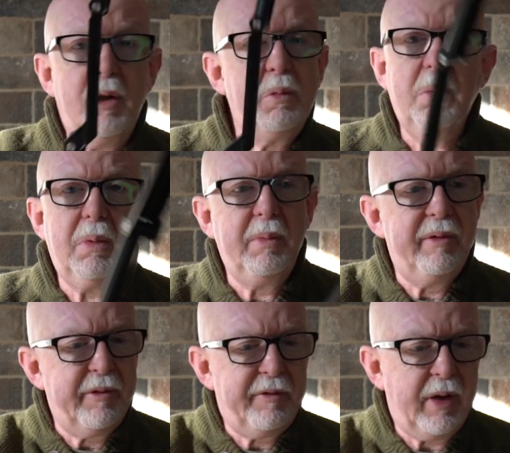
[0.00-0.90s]
no problem
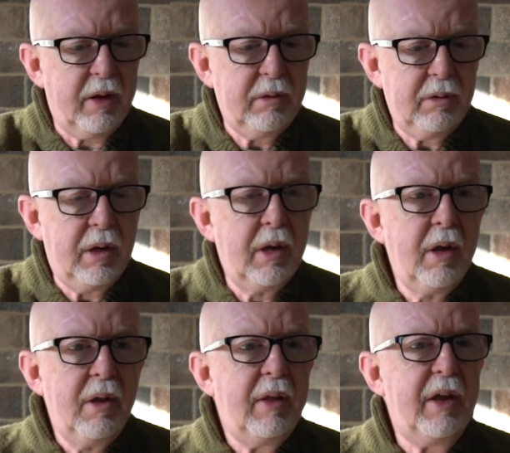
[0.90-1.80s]
with a phone.
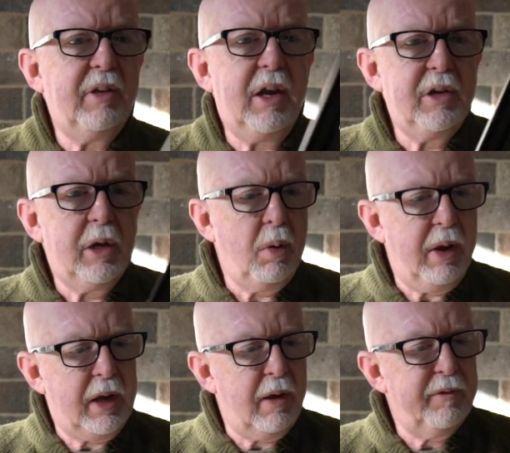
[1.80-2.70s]
That's actually
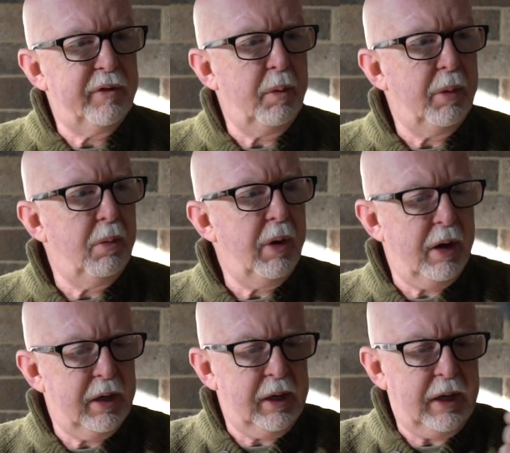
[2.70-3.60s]
quite comfortable,
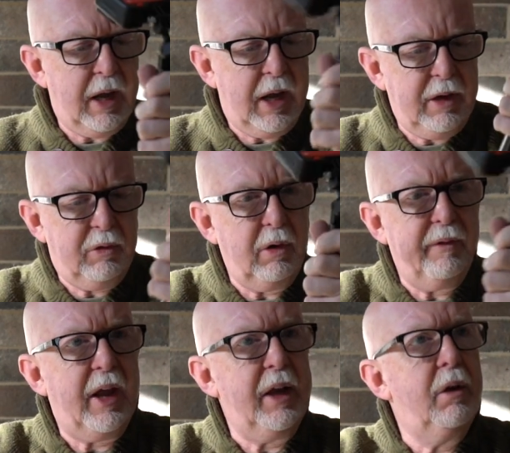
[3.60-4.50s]
and I can get any sort
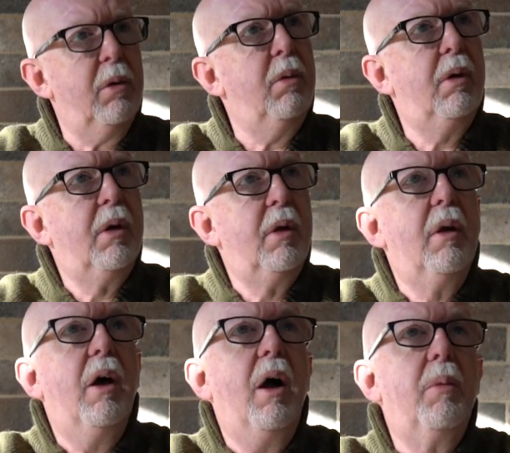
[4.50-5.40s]
of angle
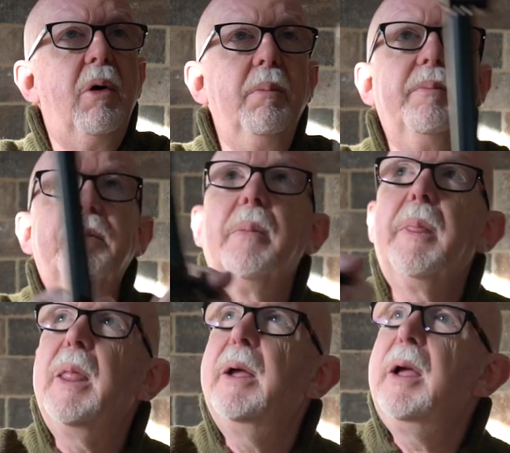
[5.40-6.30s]
I want.
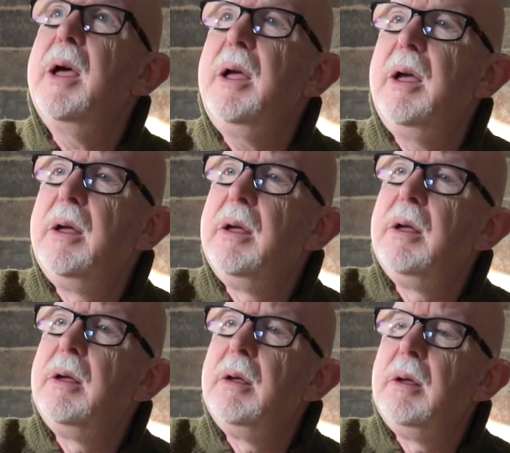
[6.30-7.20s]
Okay.
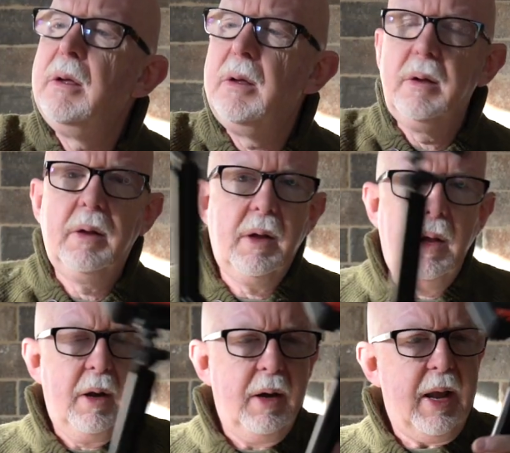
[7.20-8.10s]

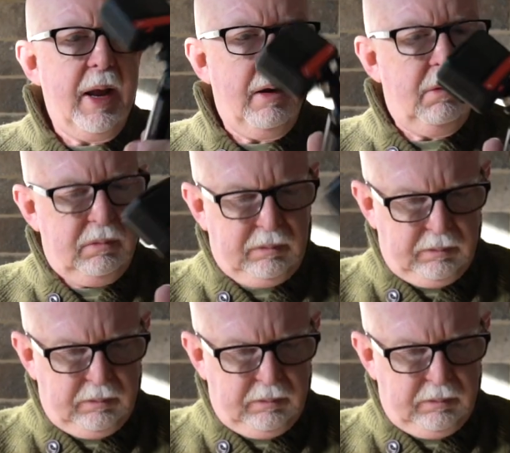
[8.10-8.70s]
Now,